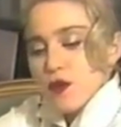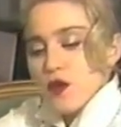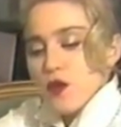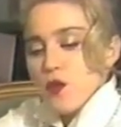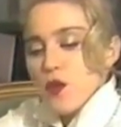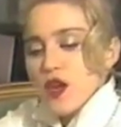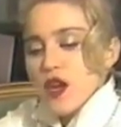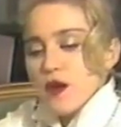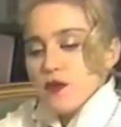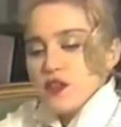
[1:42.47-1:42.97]

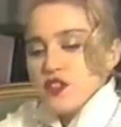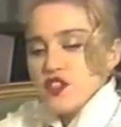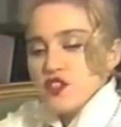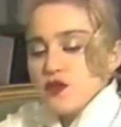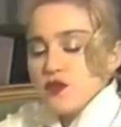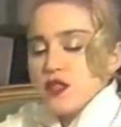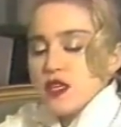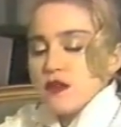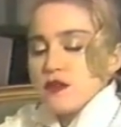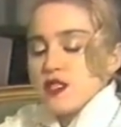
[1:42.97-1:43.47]
Well, what I would
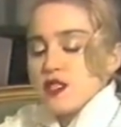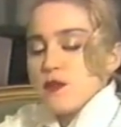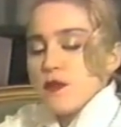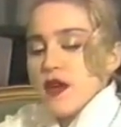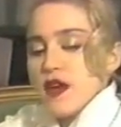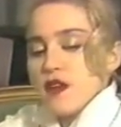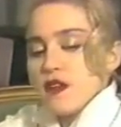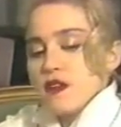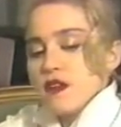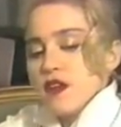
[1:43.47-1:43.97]
do is I'd
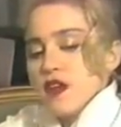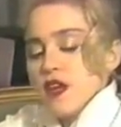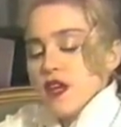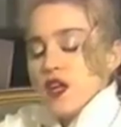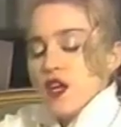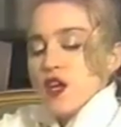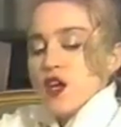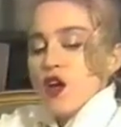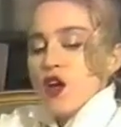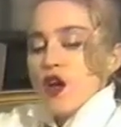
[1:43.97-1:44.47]
spend
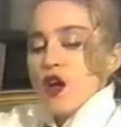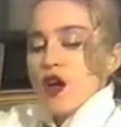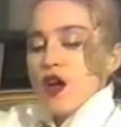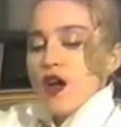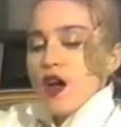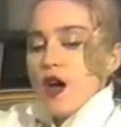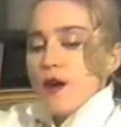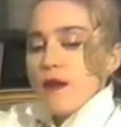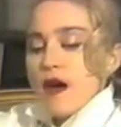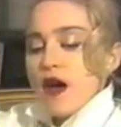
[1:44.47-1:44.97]

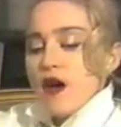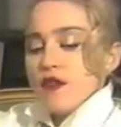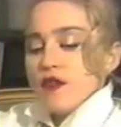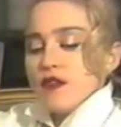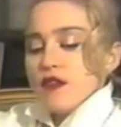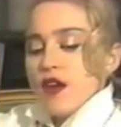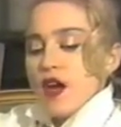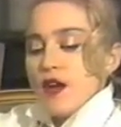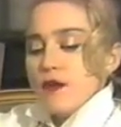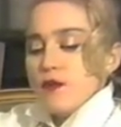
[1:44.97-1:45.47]

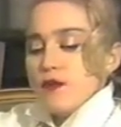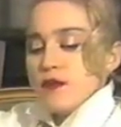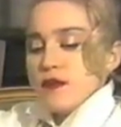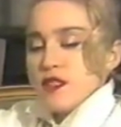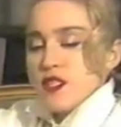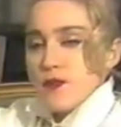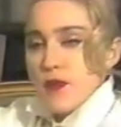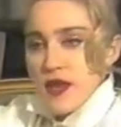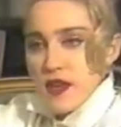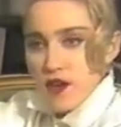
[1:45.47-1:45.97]

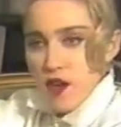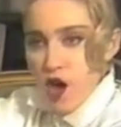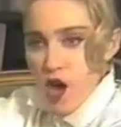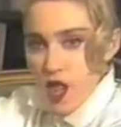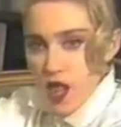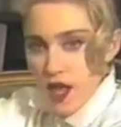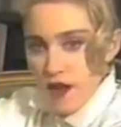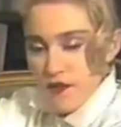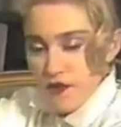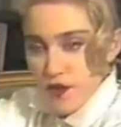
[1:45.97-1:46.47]

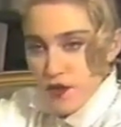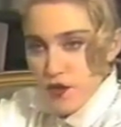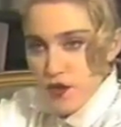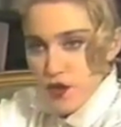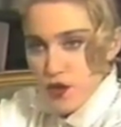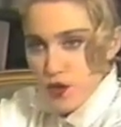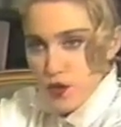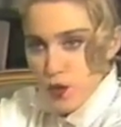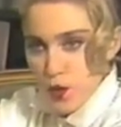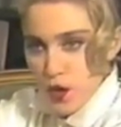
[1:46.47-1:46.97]
all
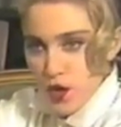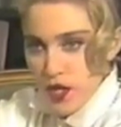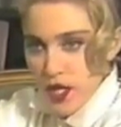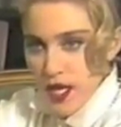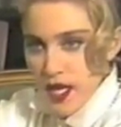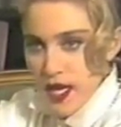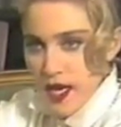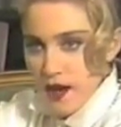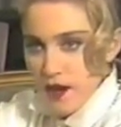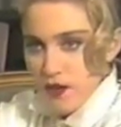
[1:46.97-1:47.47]
afternoon
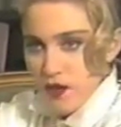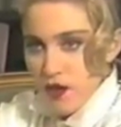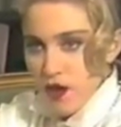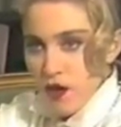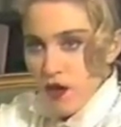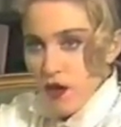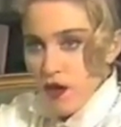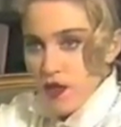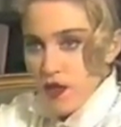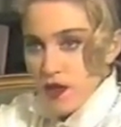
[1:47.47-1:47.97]
working out
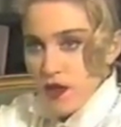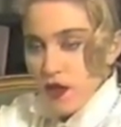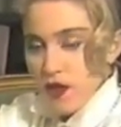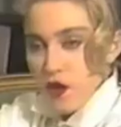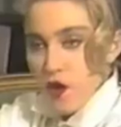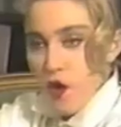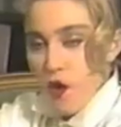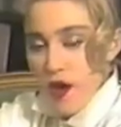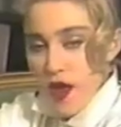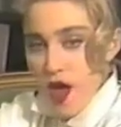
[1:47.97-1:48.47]
all the
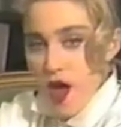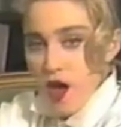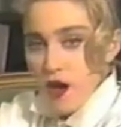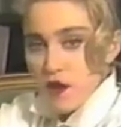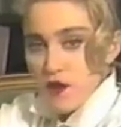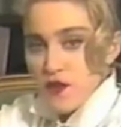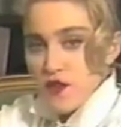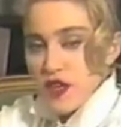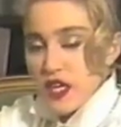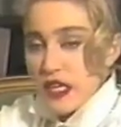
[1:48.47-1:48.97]

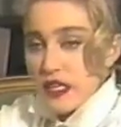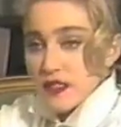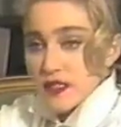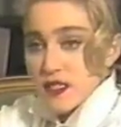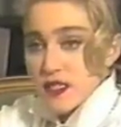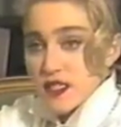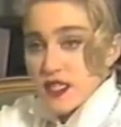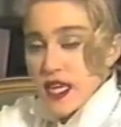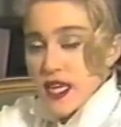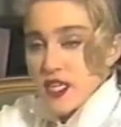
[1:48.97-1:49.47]
choreography and the
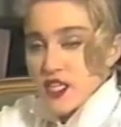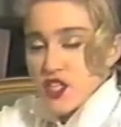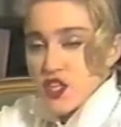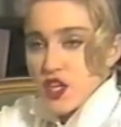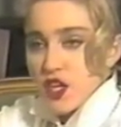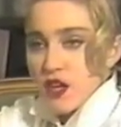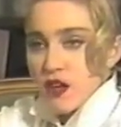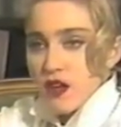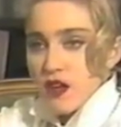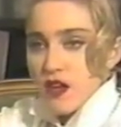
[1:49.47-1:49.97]

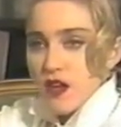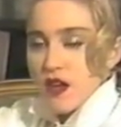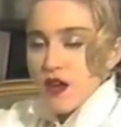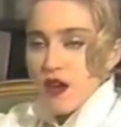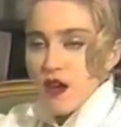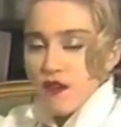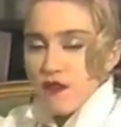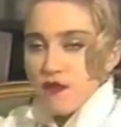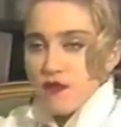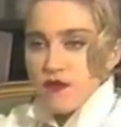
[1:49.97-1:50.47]
staging
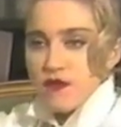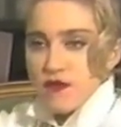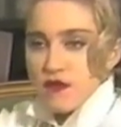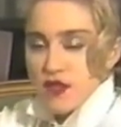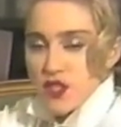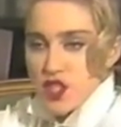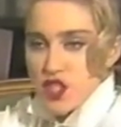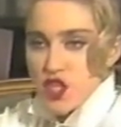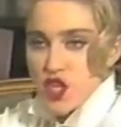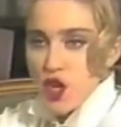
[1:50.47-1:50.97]
of
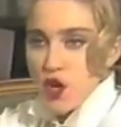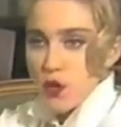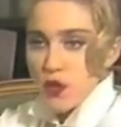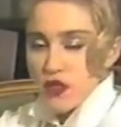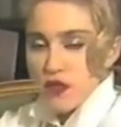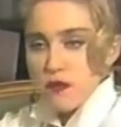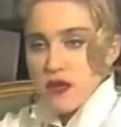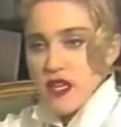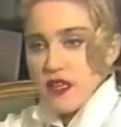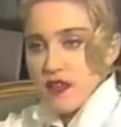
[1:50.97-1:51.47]
the show
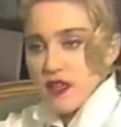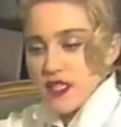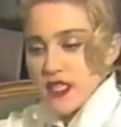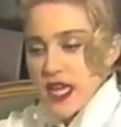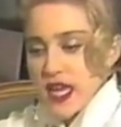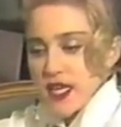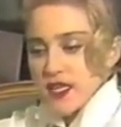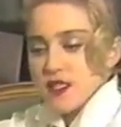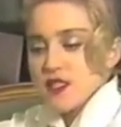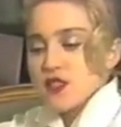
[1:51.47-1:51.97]
with me and the
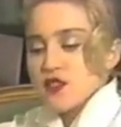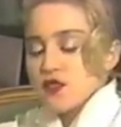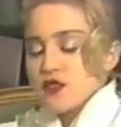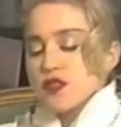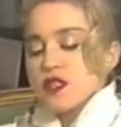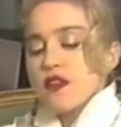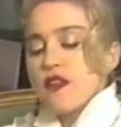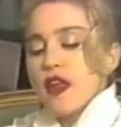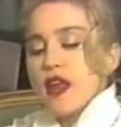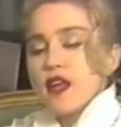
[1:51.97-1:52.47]

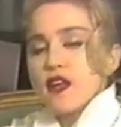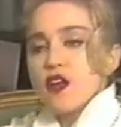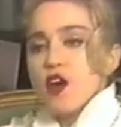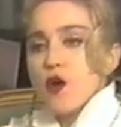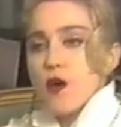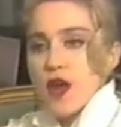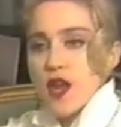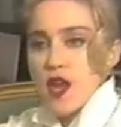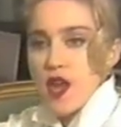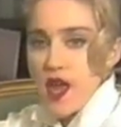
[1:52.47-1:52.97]
dancers, and then I'd
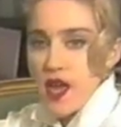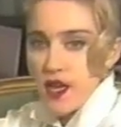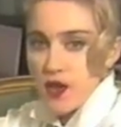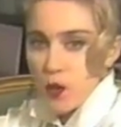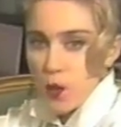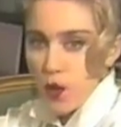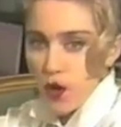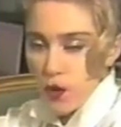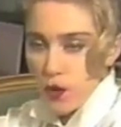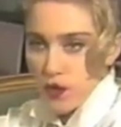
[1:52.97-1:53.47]
go at night
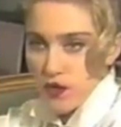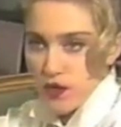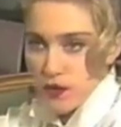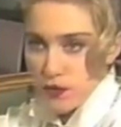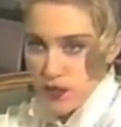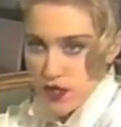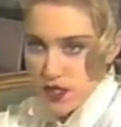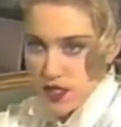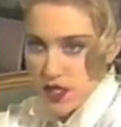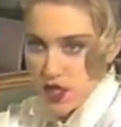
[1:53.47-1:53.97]
and work with
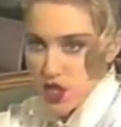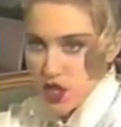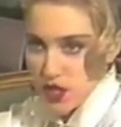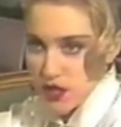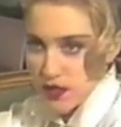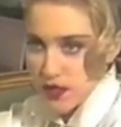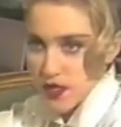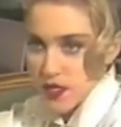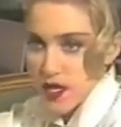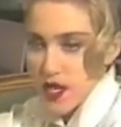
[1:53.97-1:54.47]
the
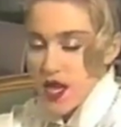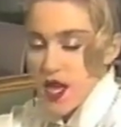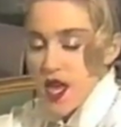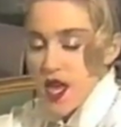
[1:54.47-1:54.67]
musicians.